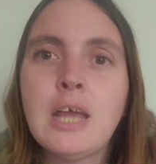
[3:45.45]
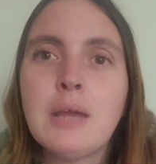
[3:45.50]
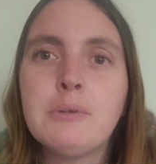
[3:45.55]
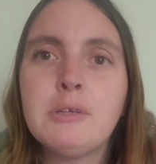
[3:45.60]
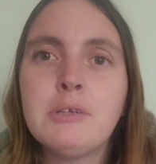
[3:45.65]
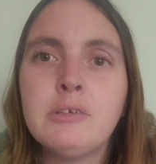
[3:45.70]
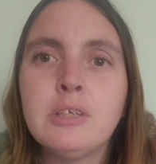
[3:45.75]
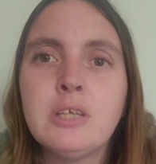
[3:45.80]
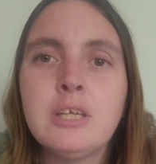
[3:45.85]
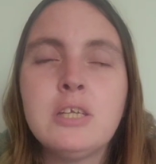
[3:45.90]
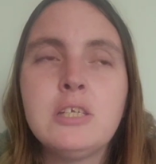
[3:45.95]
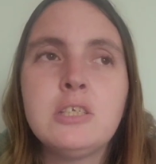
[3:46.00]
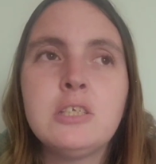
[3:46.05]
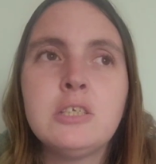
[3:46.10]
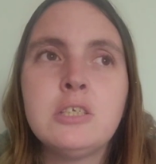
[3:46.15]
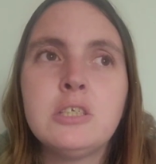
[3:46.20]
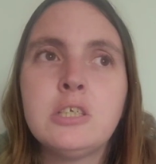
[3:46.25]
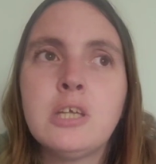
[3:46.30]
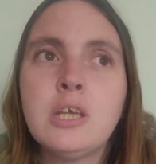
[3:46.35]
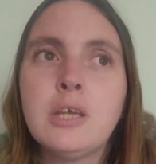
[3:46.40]
happy
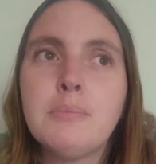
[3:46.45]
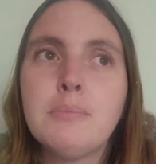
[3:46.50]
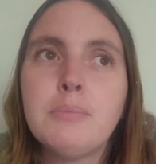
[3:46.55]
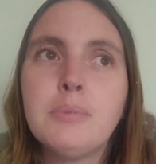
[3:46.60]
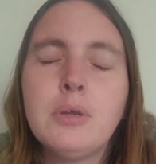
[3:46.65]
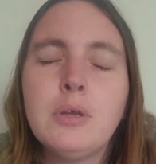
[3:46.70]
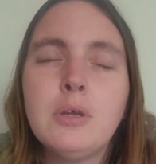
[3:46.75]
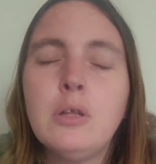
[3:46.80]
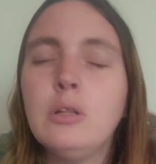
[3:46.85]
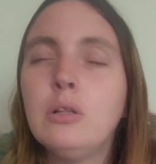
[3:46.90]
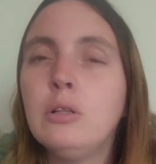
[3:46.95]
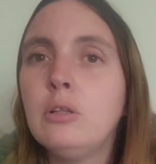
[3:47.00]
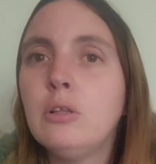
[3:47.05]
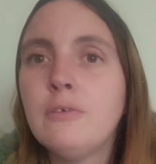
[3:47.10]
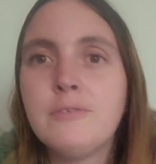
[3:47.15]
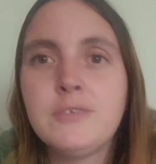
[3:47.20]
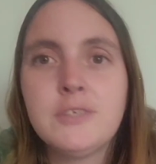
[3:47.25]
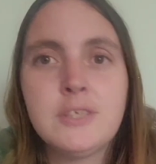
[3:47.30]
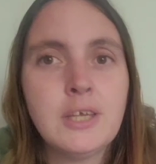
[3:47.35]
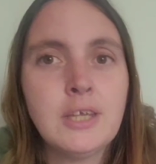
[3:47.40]
relationship,
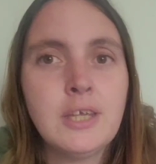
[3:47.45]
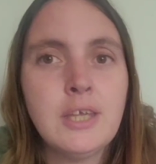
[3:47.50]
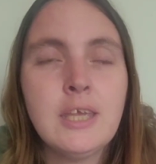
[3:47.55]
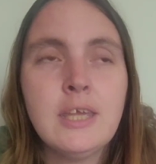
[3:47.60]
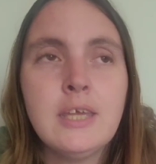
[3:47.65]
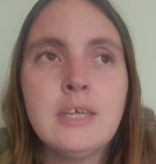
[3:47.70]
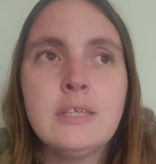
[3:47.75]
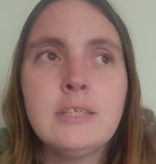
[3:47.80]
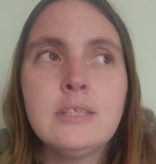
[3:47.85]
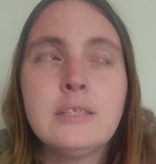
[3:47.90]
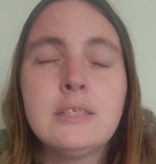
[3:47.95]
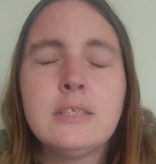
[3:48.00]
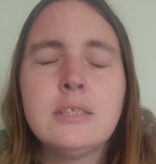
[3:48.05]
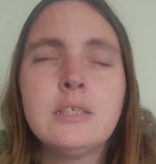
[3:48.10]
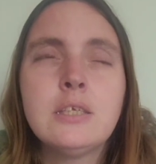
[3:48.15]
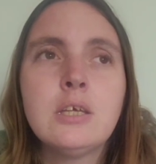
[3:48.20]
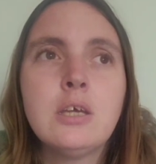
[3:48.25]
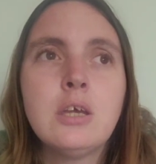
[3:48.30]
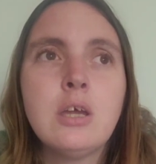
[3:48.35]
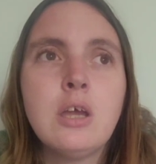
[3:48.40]
loves her kids,